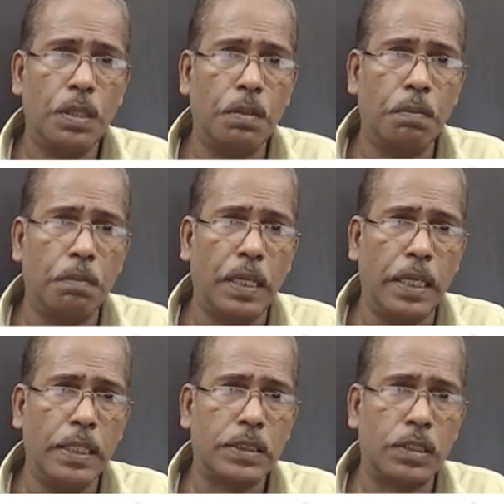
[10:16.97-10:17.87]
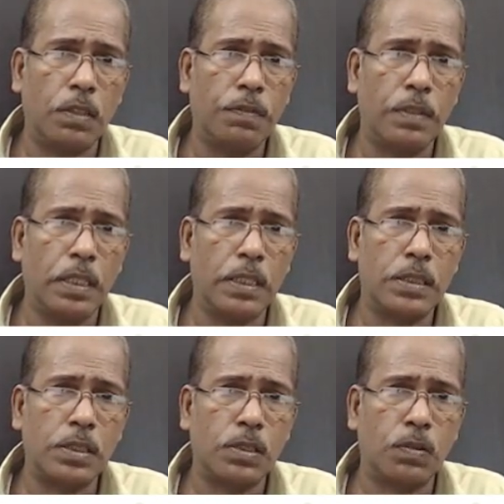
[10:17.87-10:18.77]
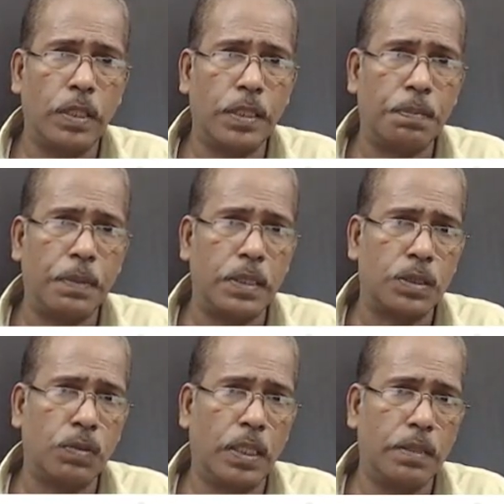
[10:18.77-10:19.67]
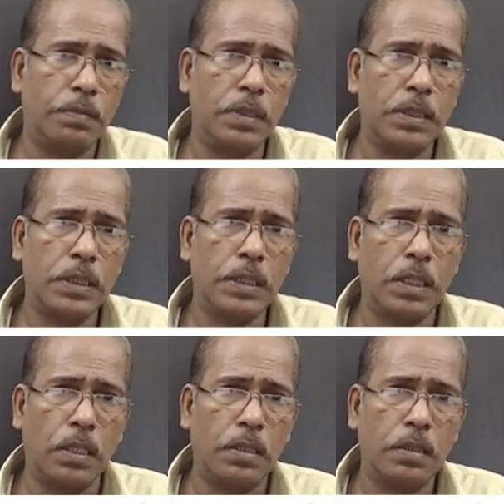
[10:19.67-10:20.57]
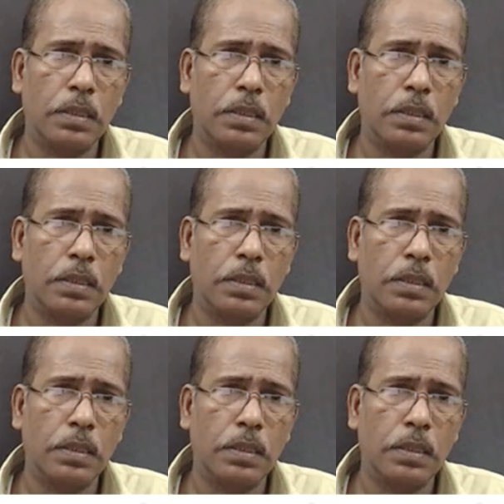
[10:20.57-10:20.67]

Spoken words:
minus of x square plus 1. Is it not?